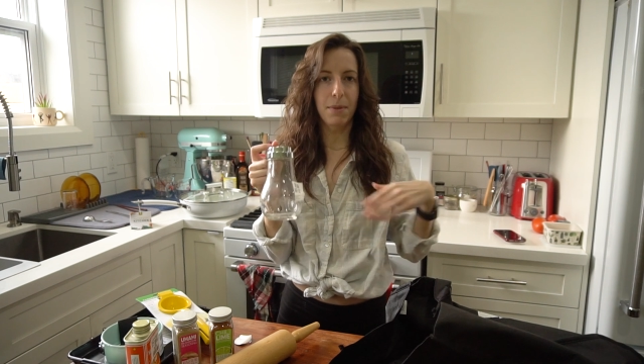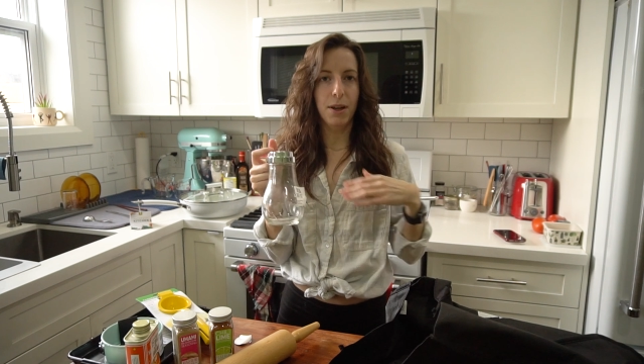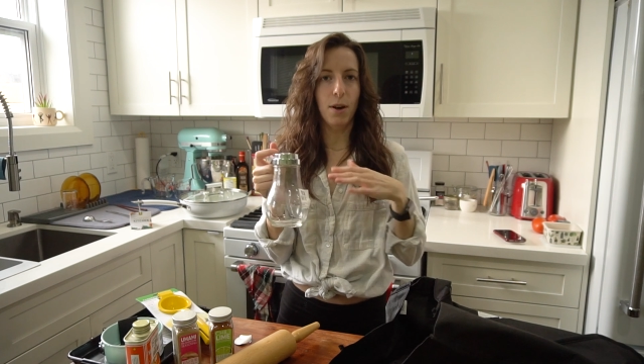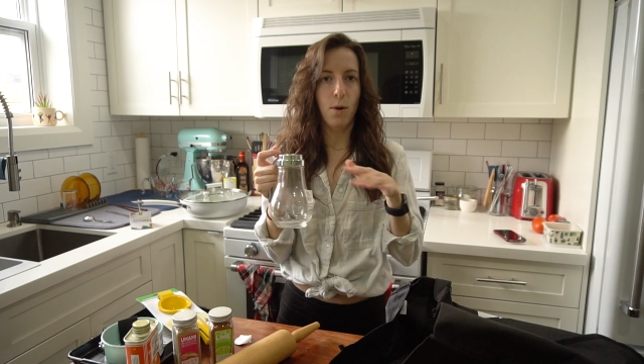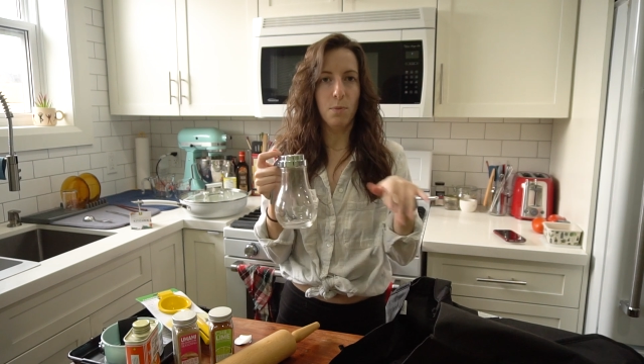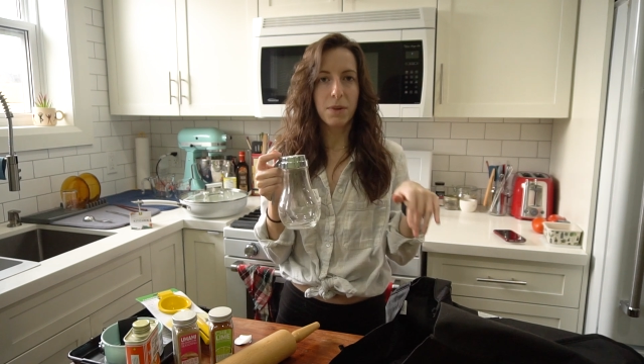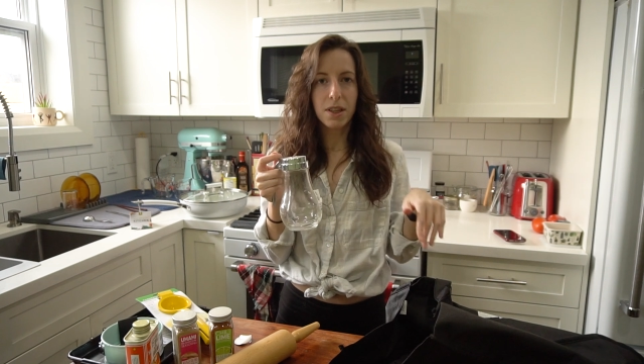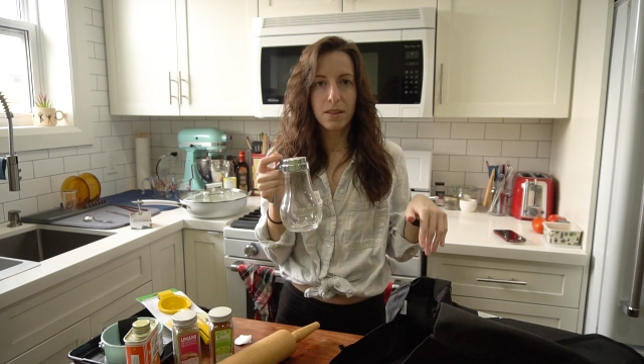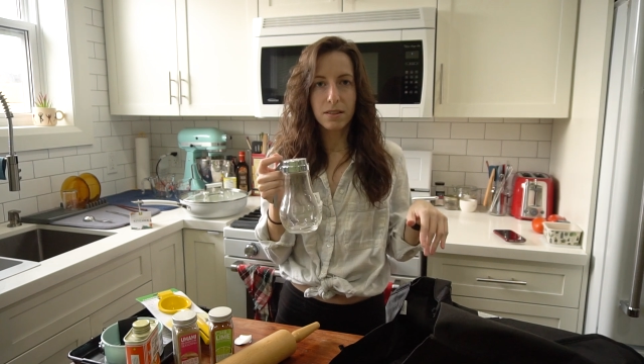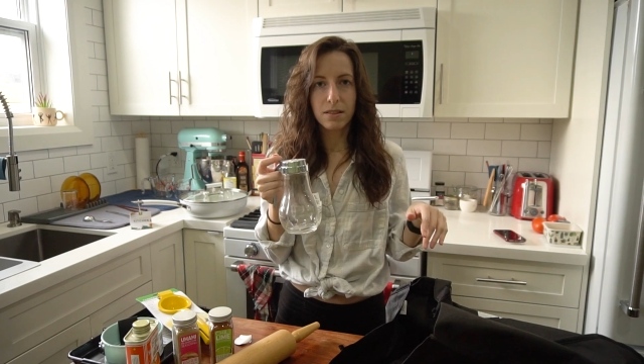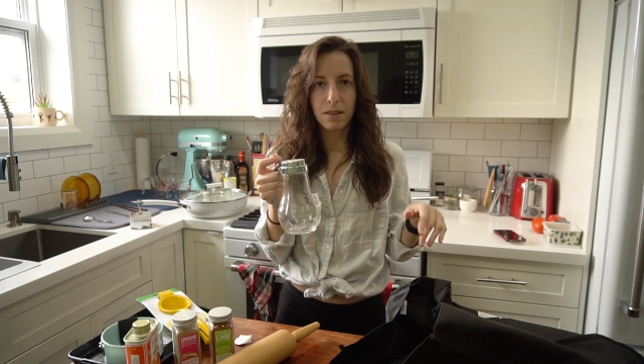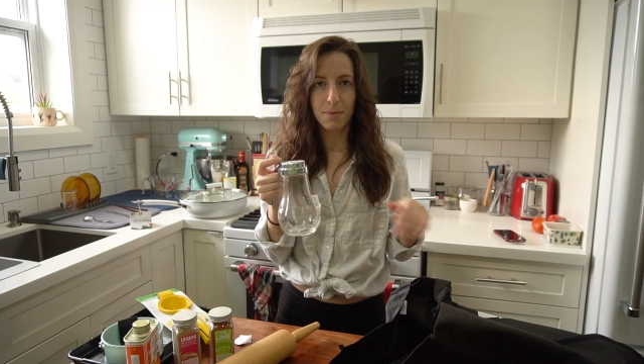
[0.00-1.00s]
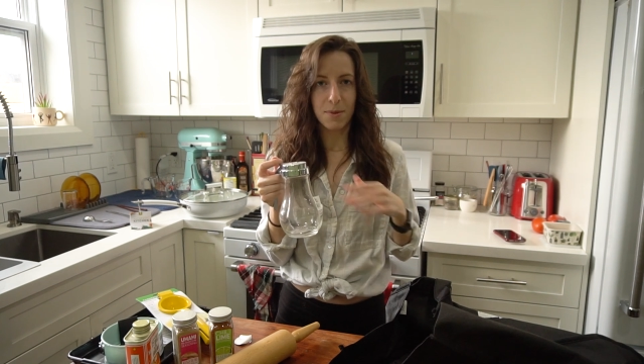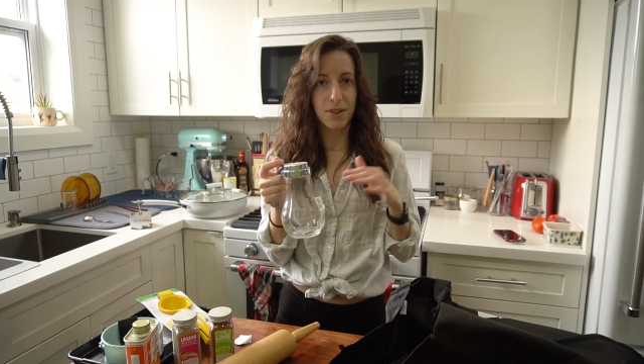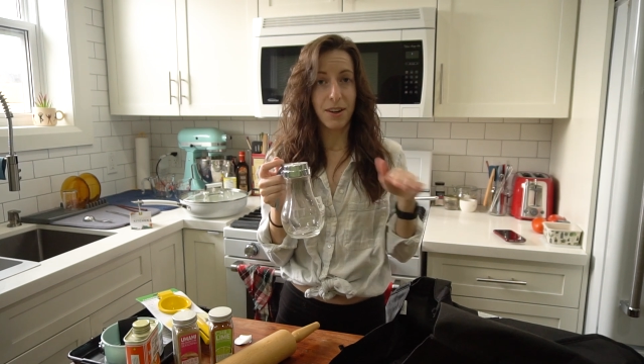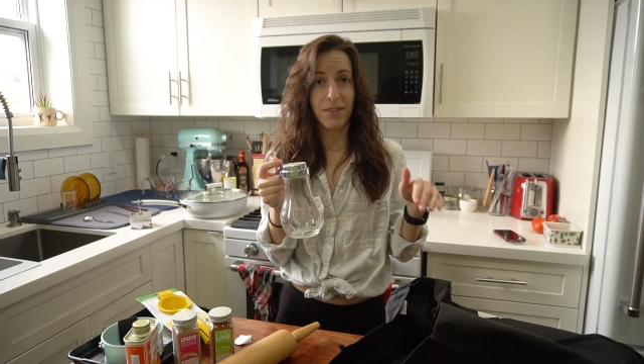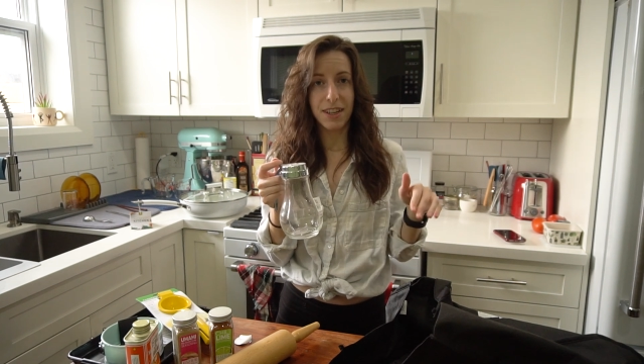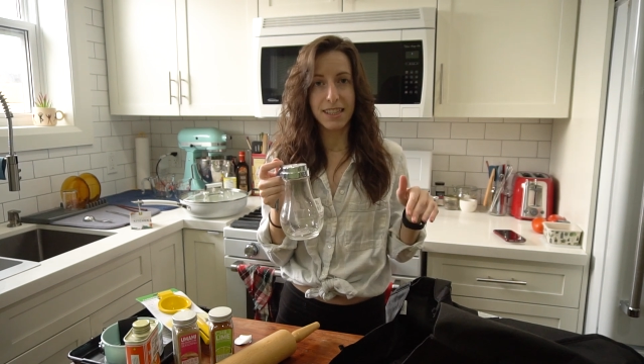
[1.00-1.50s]
my oatmeal almost
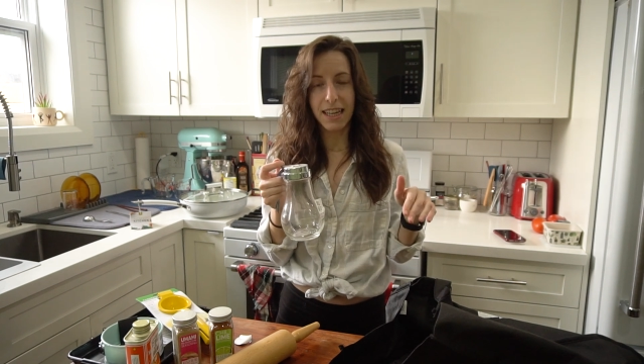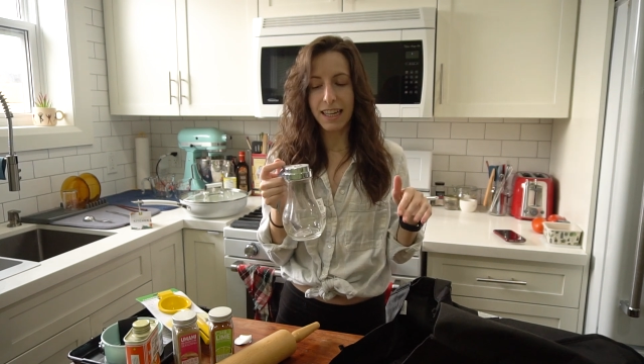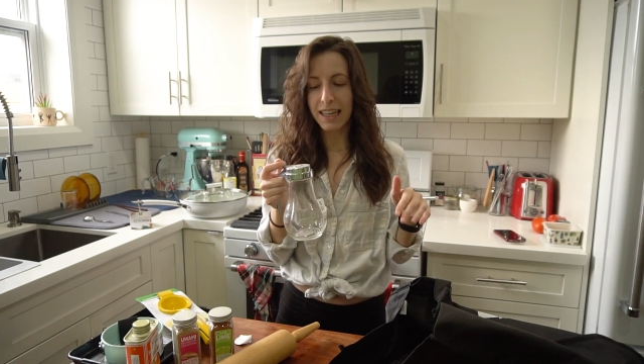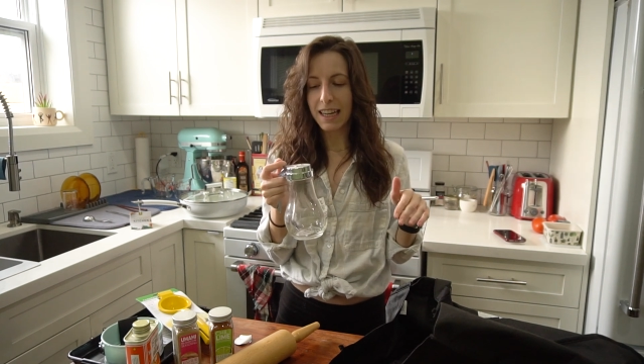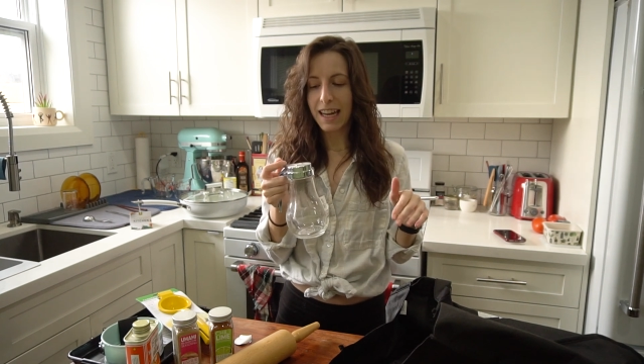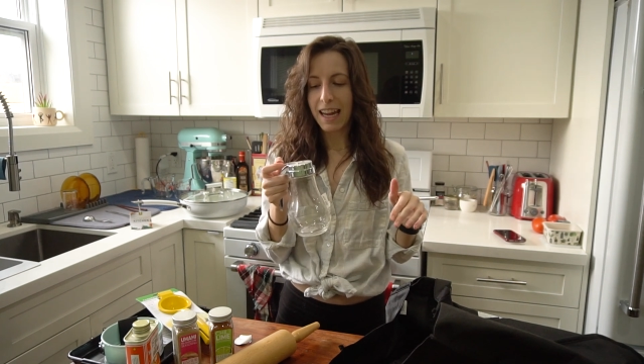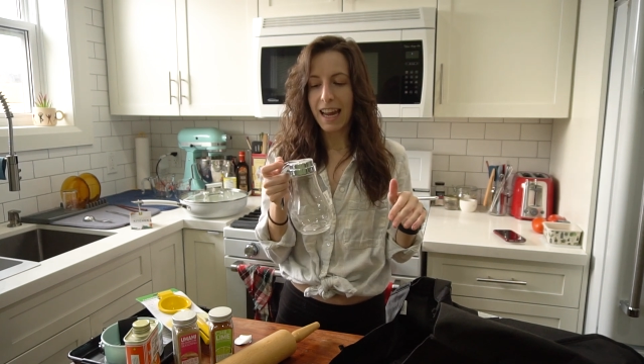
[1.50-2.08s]
every day,